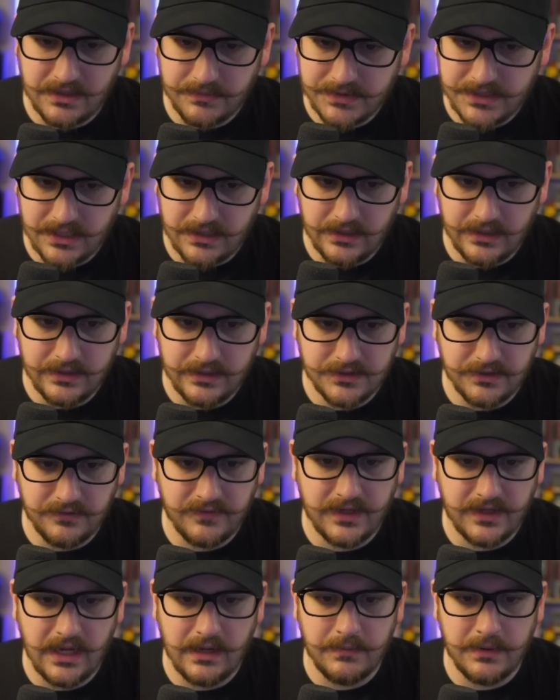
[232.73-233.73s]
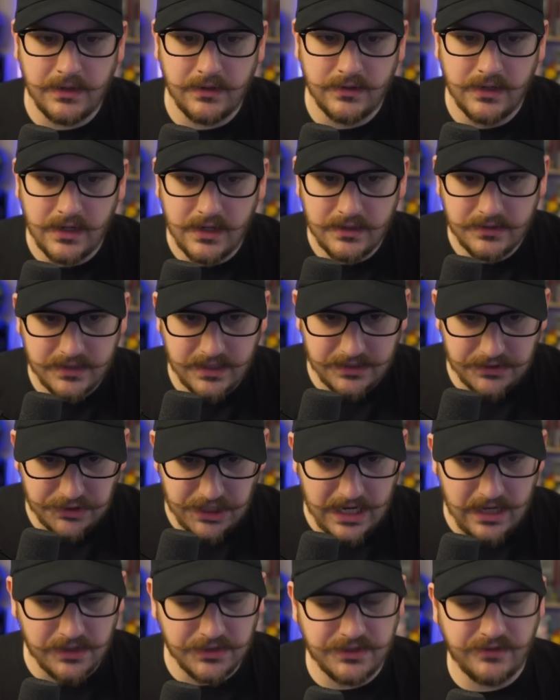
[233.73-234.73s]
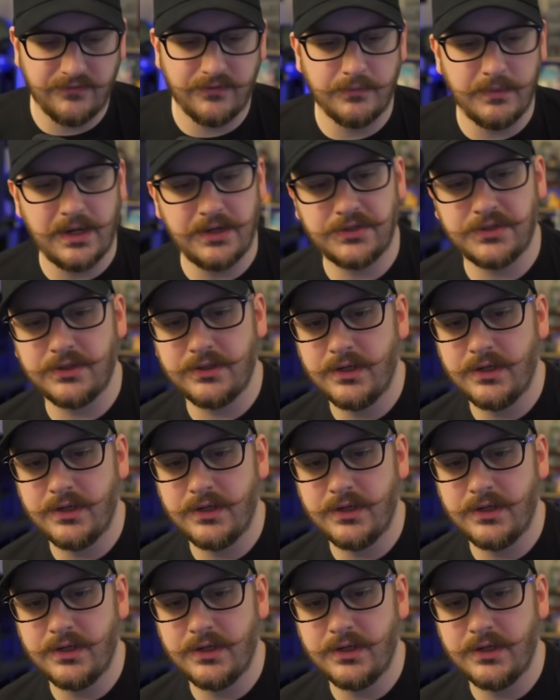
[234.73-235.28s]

I'm sorry. So if you came here to get challenge information,